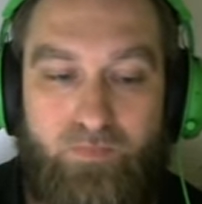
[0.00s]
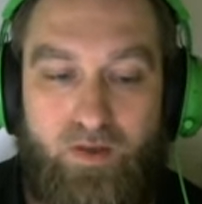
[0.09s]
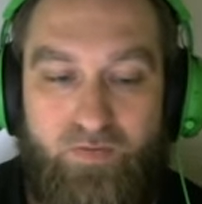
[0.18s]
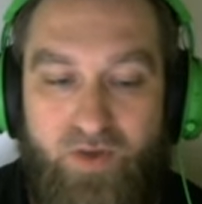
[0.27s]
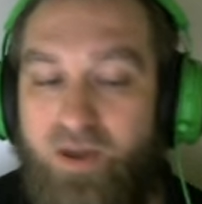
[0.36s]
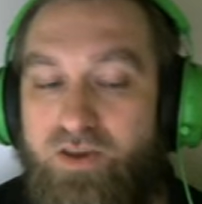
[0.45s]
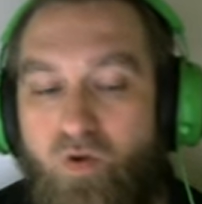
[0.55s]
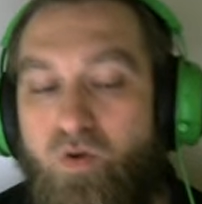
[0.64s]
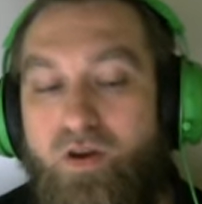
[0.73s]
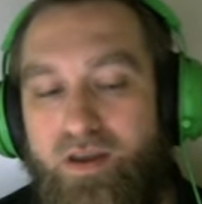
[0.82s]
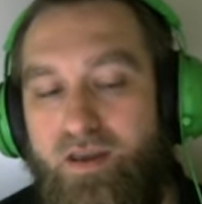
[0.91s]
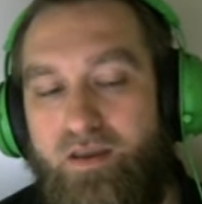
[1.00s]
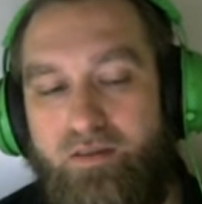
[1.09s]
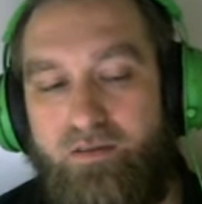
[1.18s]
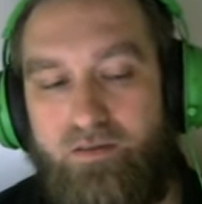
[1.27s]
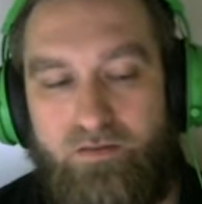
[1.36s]
the Hiyori,
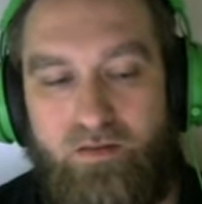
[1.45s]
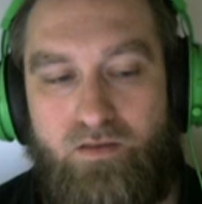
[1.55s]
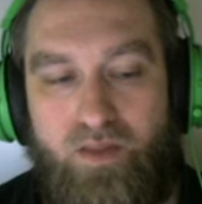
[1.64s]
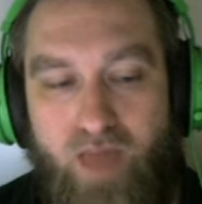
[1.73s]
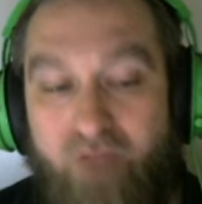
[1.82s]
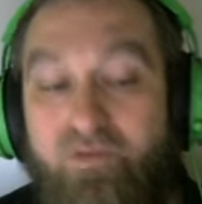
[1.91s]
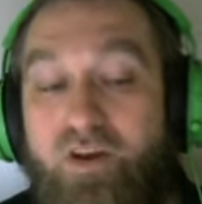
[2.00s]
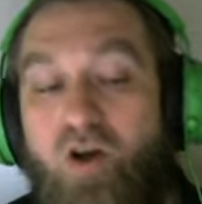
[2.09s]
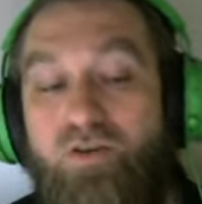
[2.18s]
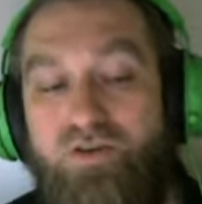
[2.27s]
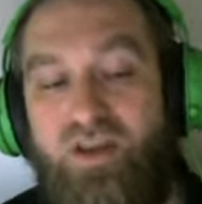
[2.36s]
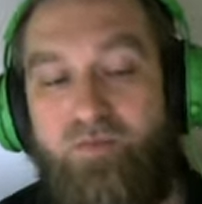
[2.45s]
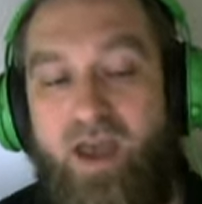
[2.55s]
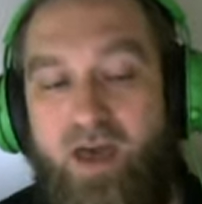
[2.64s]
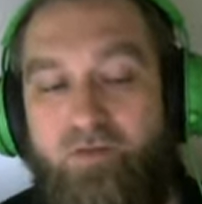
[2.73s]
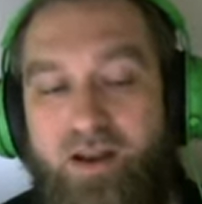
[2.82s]
every card you see in my
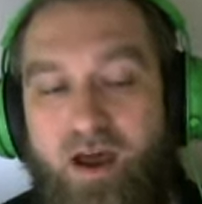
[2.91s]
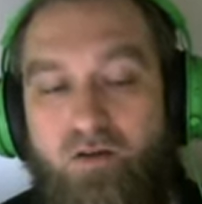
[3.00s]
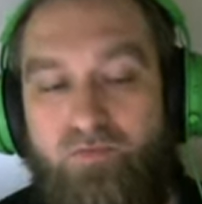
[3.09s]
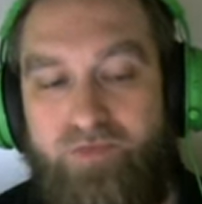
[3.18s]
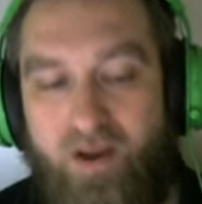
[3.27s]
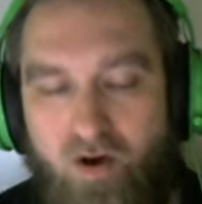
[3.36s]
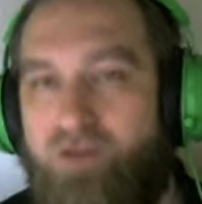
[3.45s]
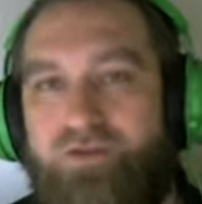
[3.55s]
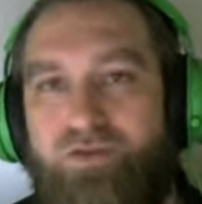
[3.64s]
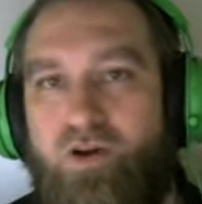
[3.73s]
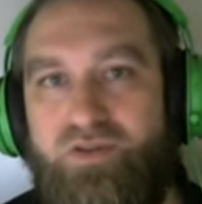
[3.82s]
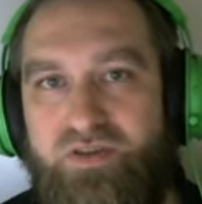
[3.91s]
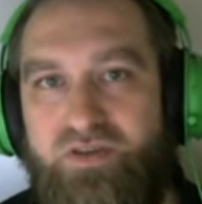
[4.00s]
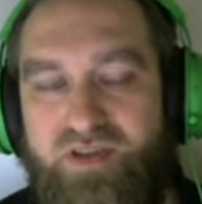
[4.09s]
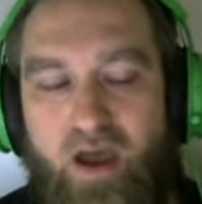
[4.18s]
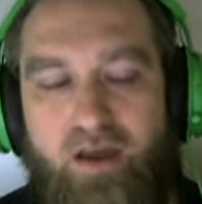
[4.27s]
hand right now, they're all stars in
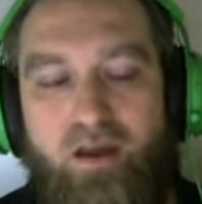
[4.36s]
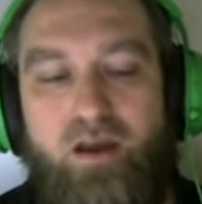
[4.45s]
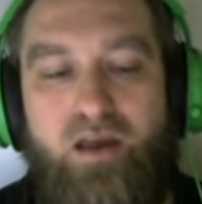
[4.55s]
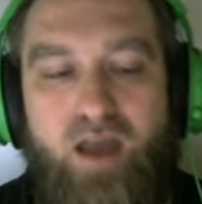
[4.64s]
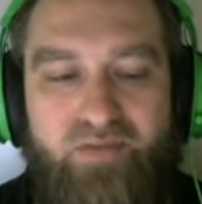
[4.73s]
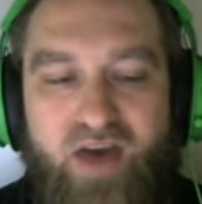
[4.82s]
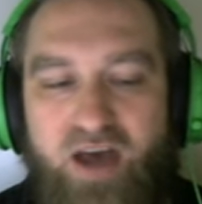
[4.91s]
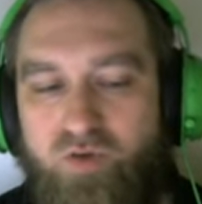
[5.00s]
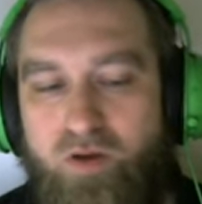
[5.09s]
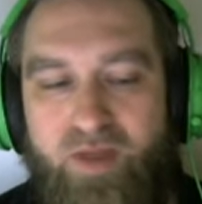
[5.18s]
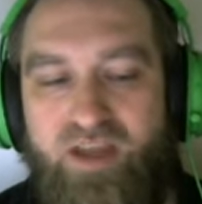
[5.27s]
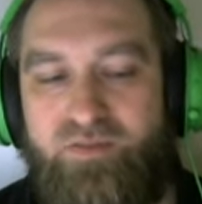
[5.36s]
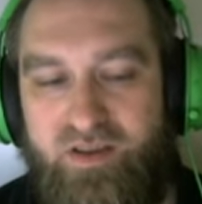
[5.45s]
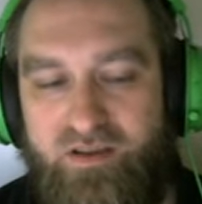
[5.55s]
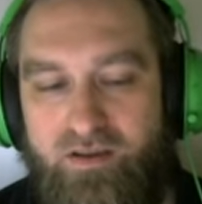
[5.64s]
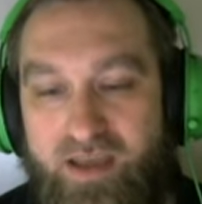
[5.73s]
this deck, and that's what makes
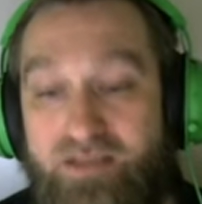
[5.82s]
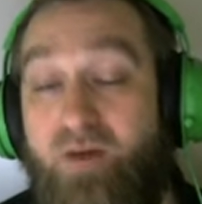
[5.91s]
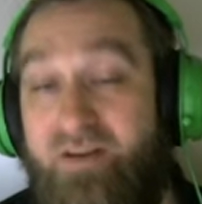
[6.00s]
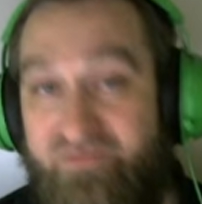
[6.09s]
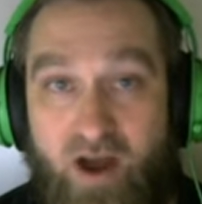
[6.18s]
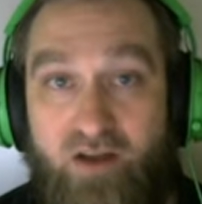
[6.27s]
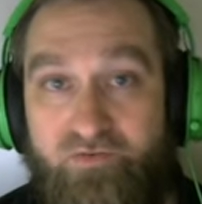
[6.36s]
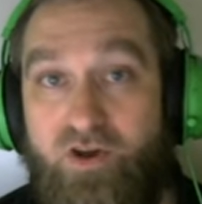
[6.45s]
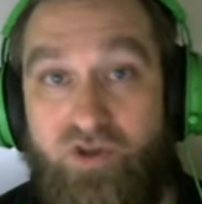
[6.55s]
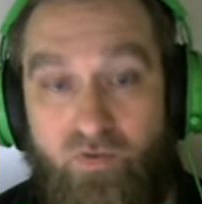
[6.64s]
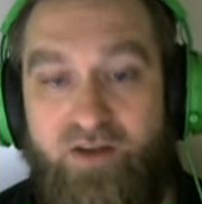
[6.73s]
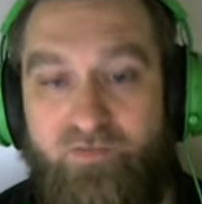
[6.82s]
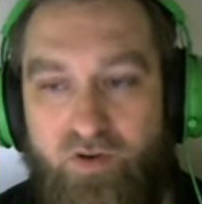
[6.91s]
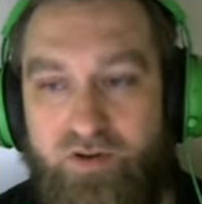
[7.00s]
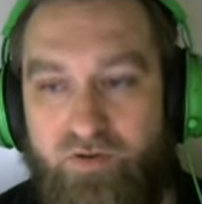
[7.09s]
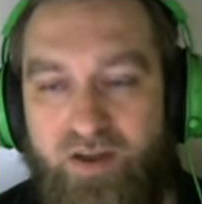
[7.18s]
me get to my final version whenever
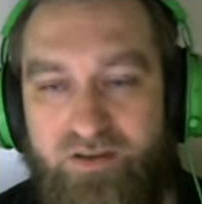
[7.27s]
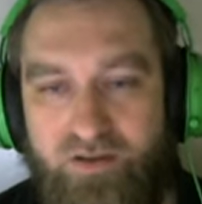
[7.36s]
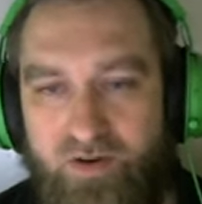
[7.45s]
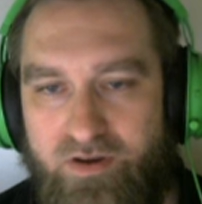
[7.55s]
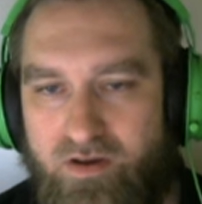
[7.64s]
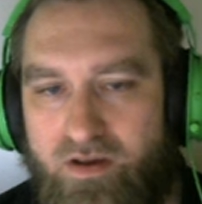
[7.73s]
we do get to it.